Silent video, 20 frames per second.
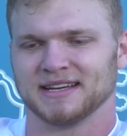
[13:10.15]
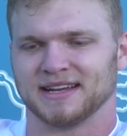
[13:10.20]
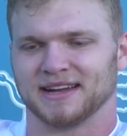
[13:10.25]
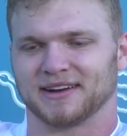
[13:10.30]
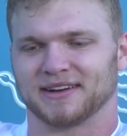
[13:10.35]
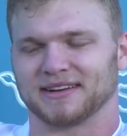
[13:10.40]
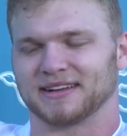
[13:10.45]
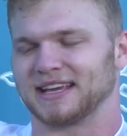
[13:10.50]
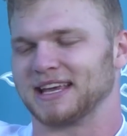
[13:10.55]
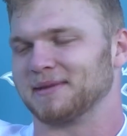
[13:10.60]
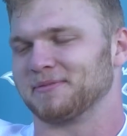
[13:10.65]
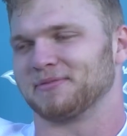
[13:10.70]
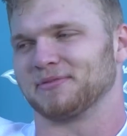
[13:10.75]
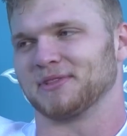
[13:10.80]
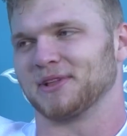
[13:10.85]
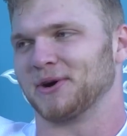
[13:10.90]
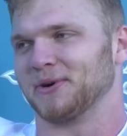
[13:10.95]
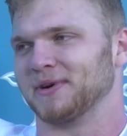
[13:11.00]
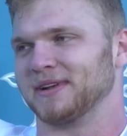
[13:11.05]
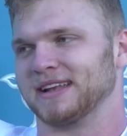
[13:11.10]
you're going to keep
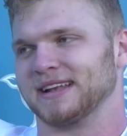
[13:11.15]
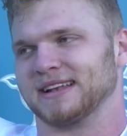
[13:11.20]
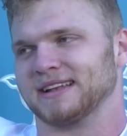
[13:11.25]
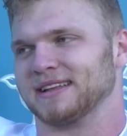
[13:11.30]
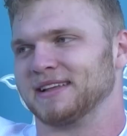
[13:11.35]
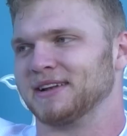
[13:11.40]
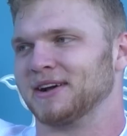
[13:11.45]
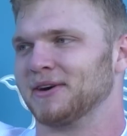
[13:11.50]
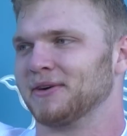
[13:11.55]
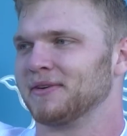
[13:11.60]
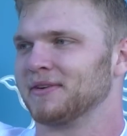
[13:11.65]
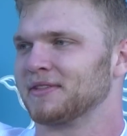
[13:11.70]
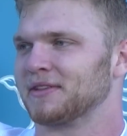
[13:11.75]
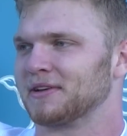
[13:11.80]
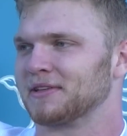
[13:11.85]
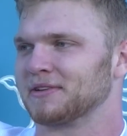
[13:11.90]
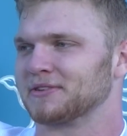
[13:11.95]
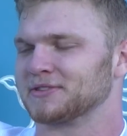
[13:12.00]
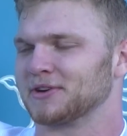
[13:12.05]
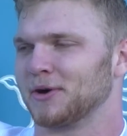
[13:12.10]
flowing, and, you know,
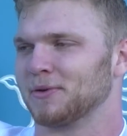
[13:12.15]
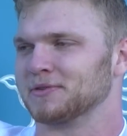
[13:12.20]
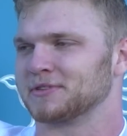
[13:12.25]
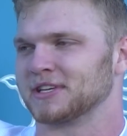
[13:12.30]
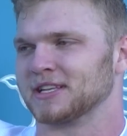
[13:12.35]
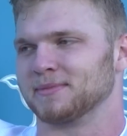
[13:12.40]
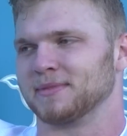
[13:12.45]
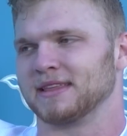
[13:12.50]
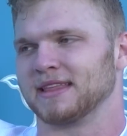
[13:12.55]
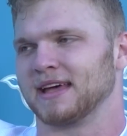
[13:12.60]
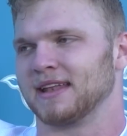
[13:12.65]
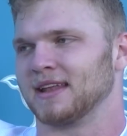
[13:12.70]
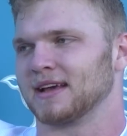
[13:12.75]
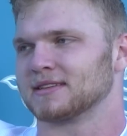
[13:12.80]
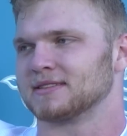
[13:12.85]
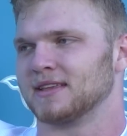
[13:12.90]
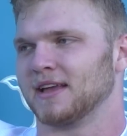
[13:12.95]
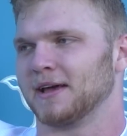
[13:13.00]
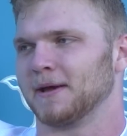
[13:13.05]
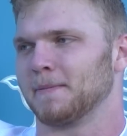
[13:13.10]
there's always going to be that
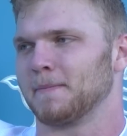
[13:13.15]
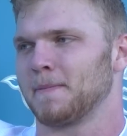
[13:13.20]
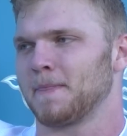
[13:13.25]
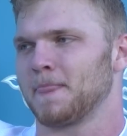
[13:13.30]
next day.